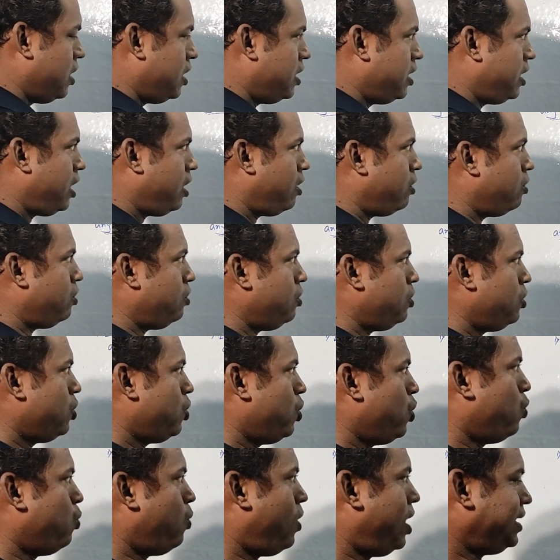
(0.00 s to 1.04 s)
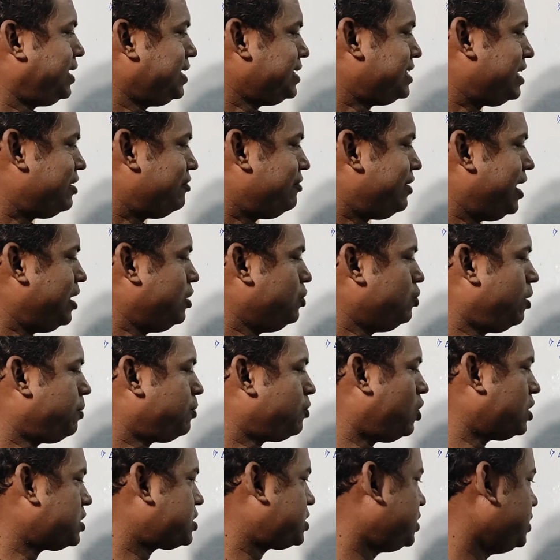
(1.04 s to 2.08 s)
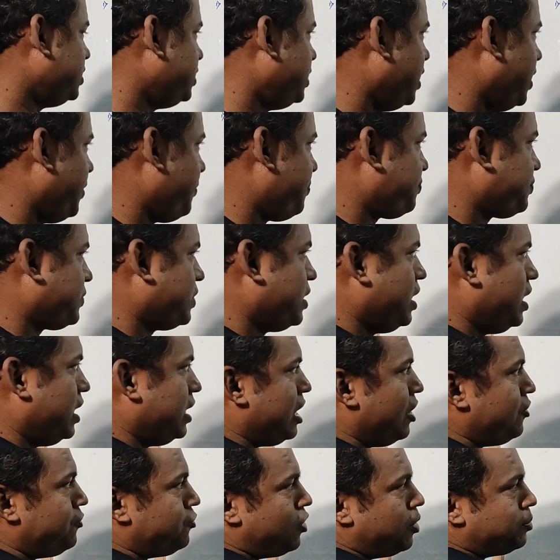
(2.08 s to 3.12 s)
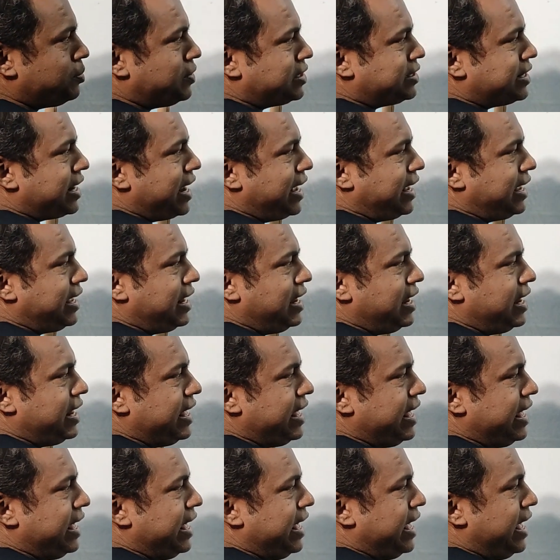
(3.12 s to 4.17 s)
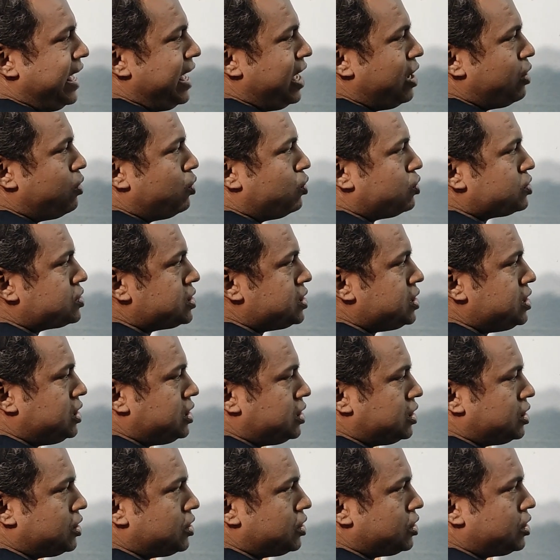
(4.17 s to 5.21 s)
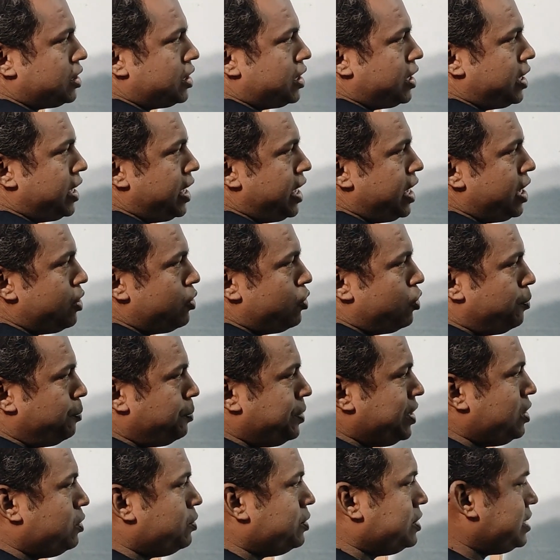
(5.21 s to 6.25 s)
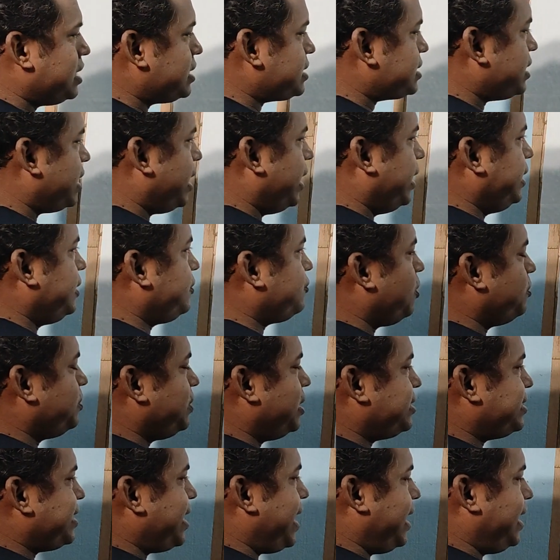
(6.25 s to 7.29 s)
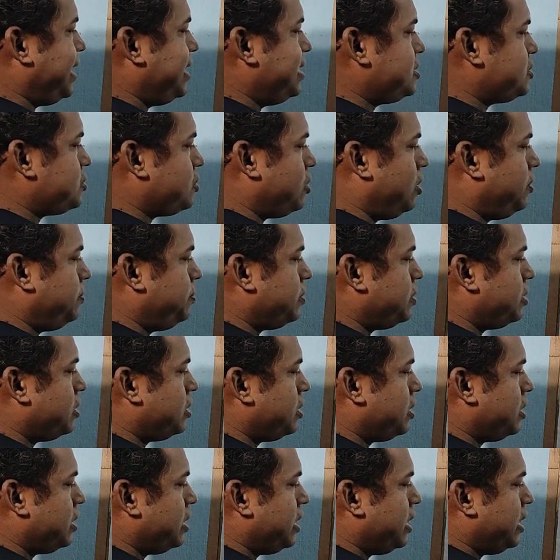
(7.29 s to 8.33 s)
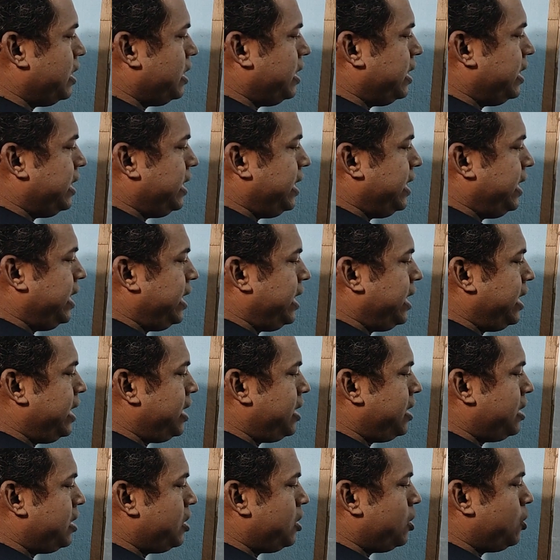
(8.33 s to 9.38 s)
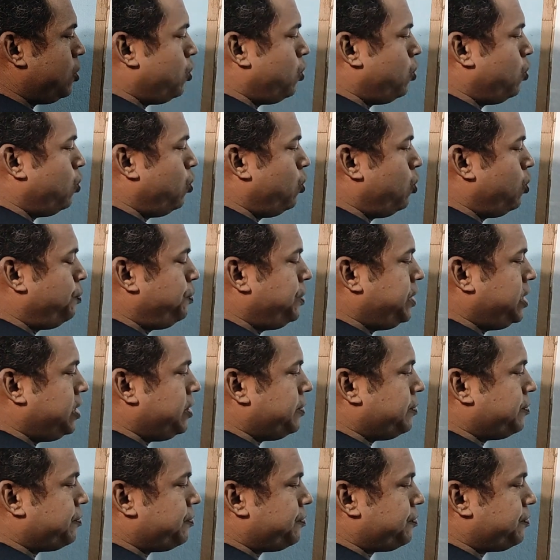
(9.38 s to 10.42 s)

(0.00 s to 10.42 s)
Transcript: Now what is the value of cos theta? Now from the triangle AOC, AOP, we just write from the triangles of AOP,